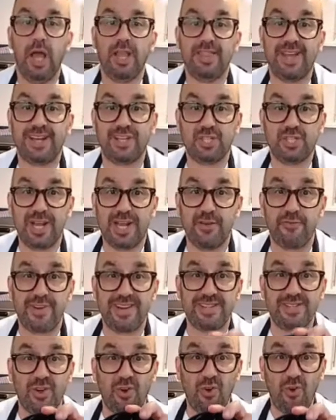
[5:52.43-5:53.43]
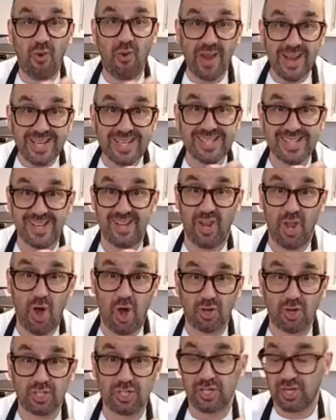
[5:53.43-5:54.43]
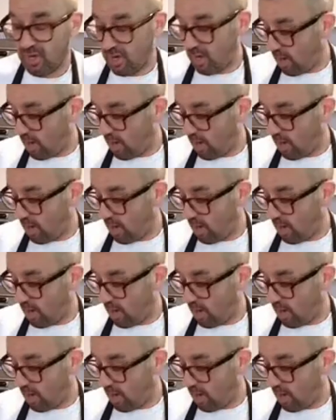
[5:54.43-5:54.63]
That generates quite a lot